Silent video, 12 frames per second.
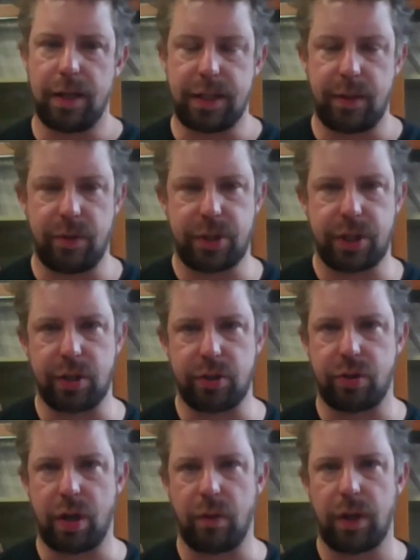temperature
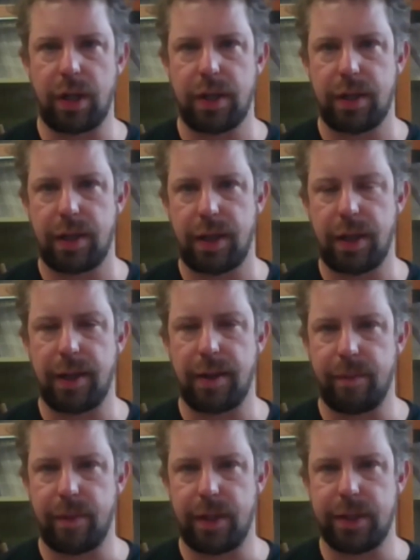controller
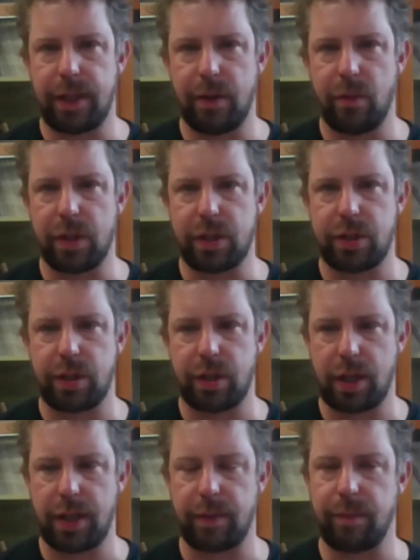in there, which
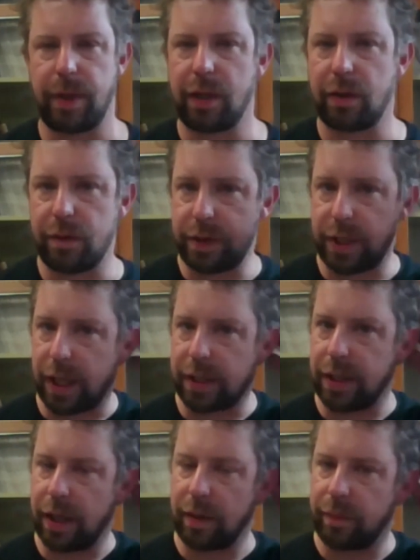I think Mangrove
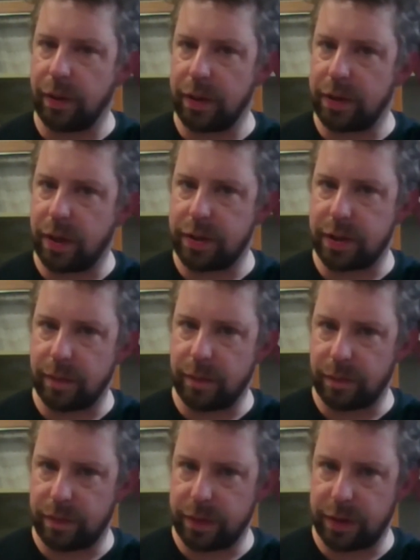Jacks and Inkbird do
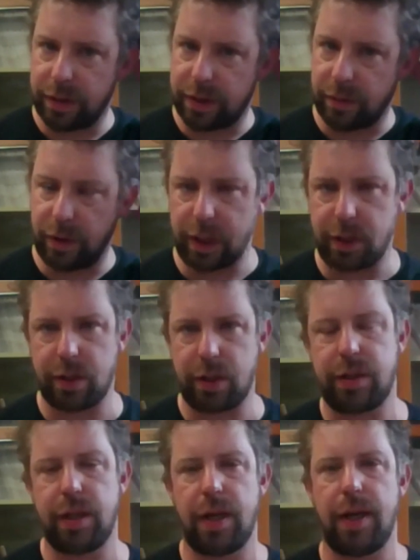some really
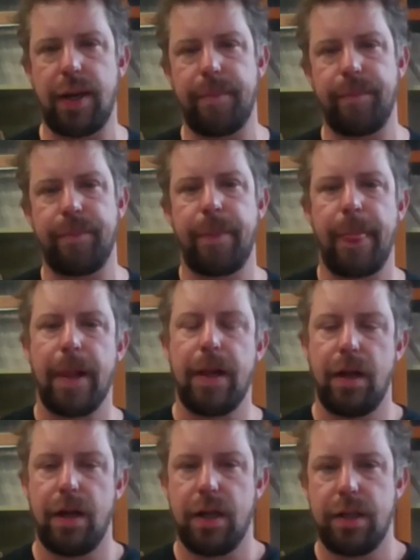good
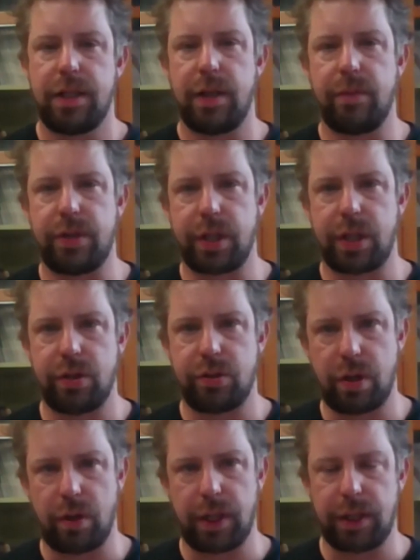temperature
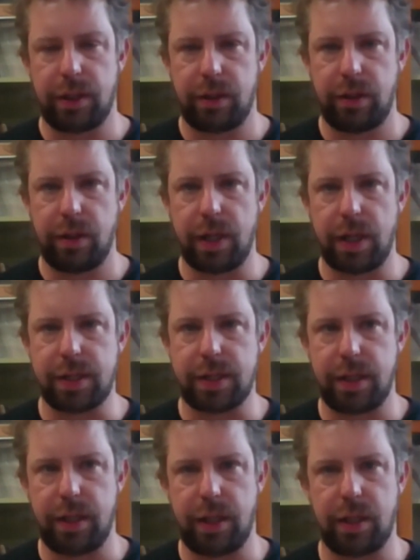controlling units
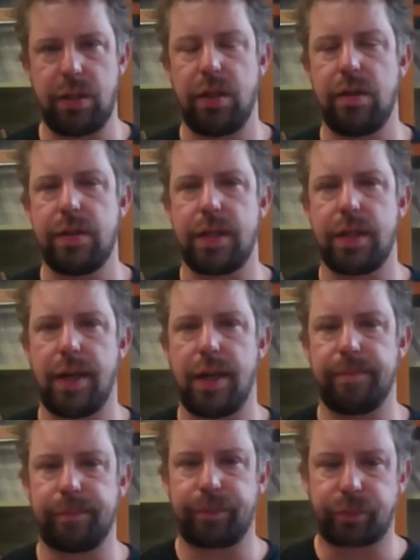that you can use.
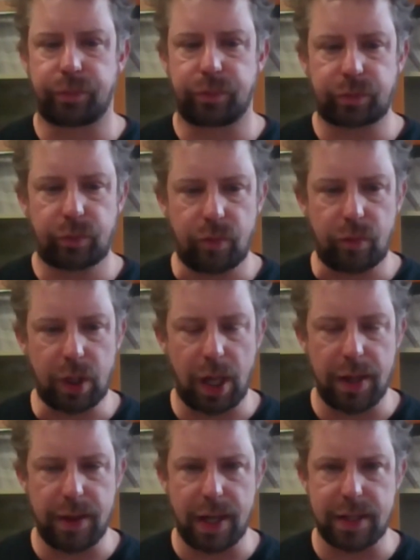
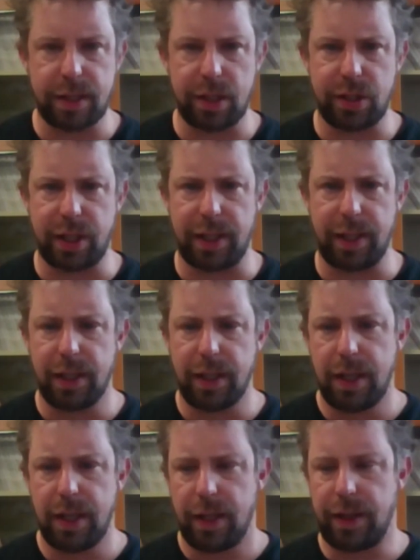And they essentially,
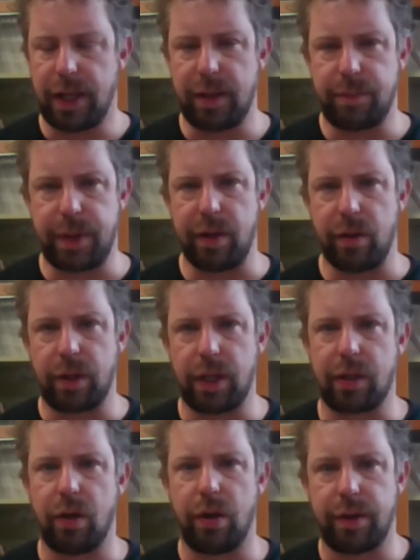the heat pad will
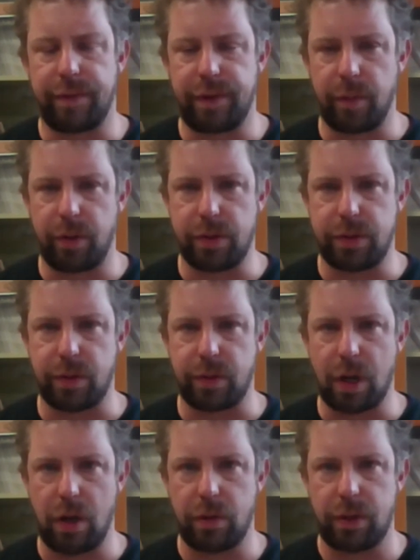click on if your brew's too
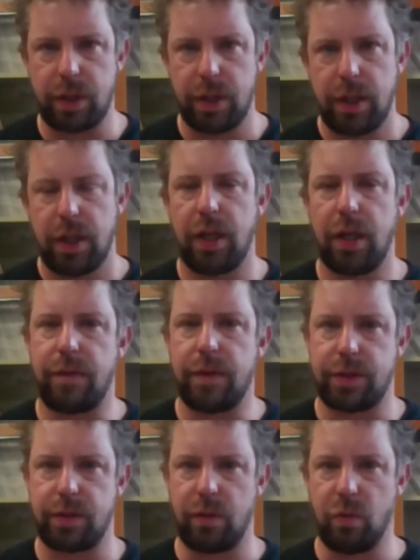cold, and if
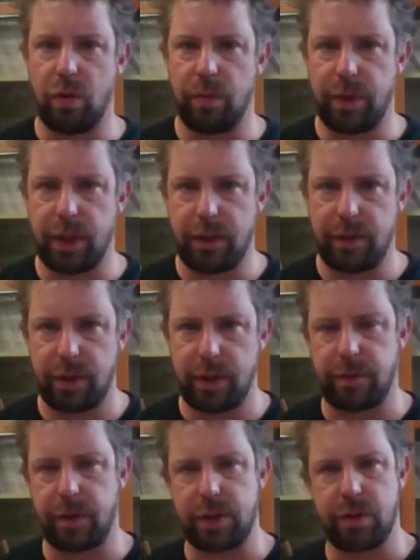it's too warm, the
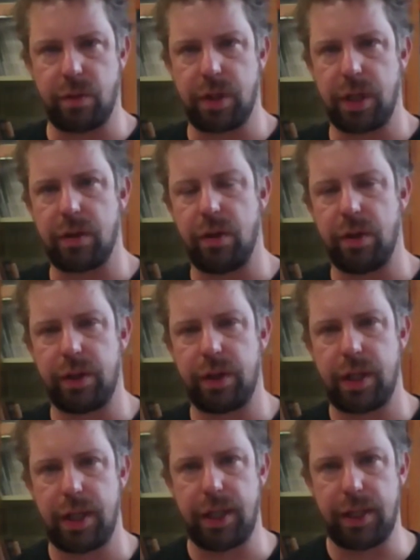fridge will click on
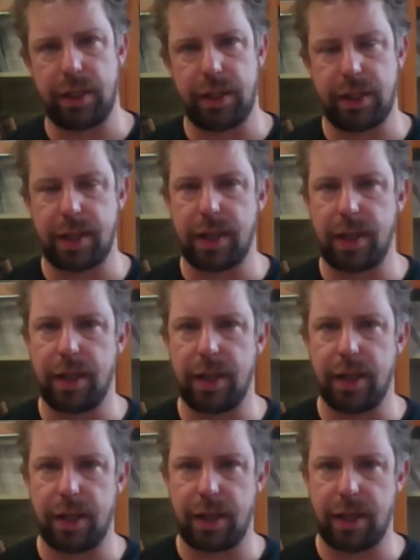and
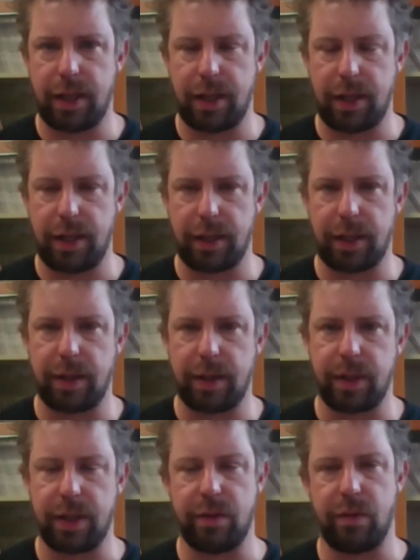keep
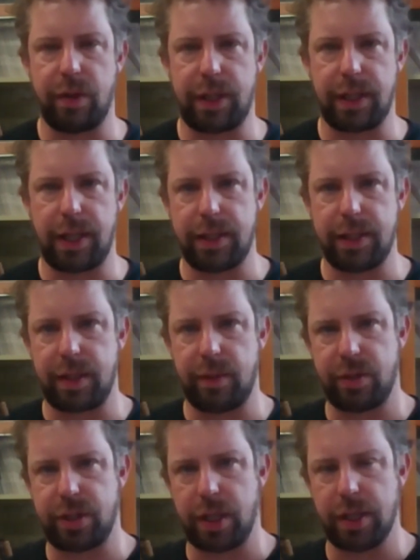it at the regulated
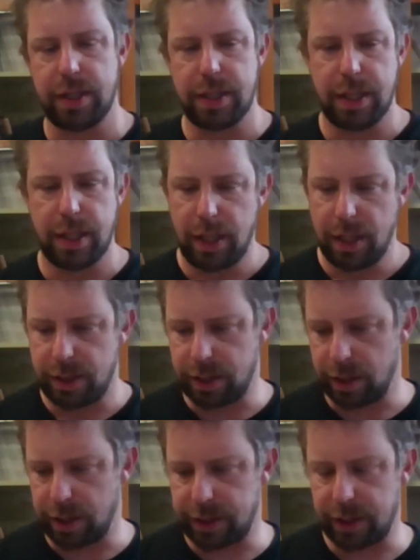temperature.
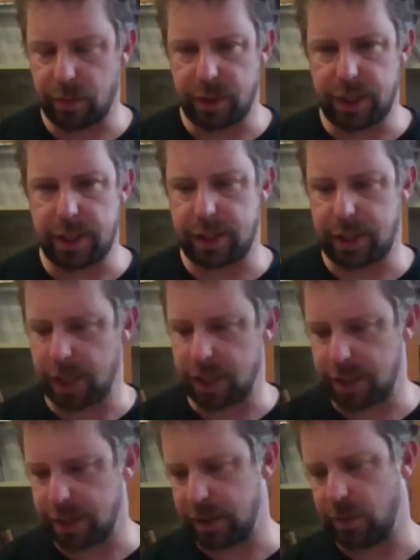So the thing with these
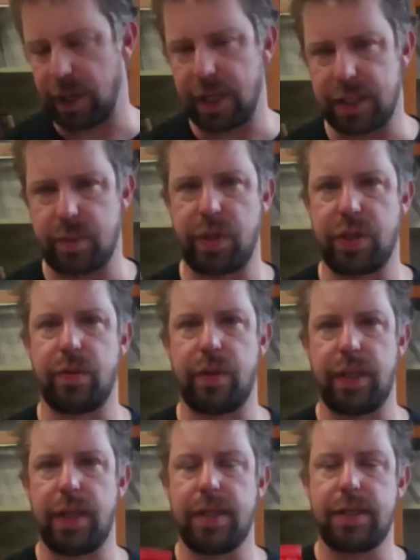kits is that we add
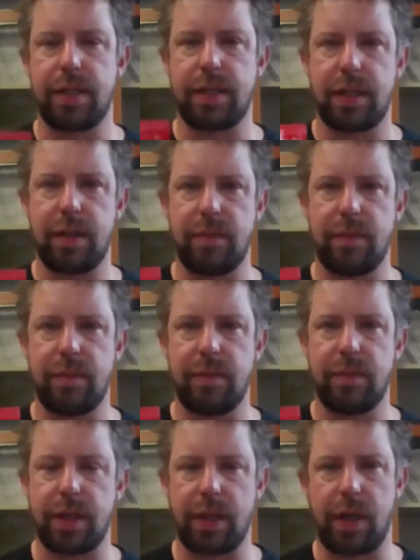specialty yeast into them as well,
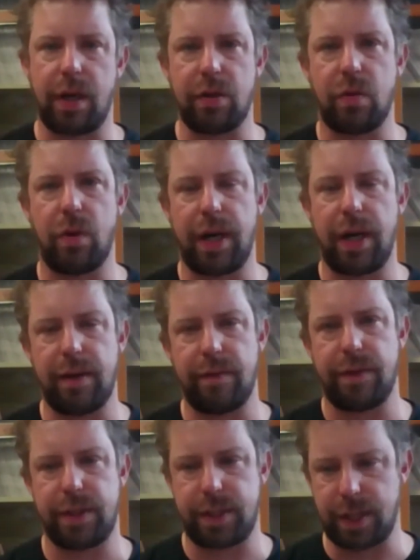so they don't quite have
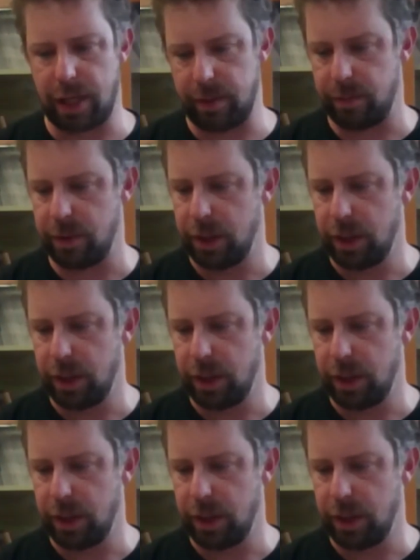the same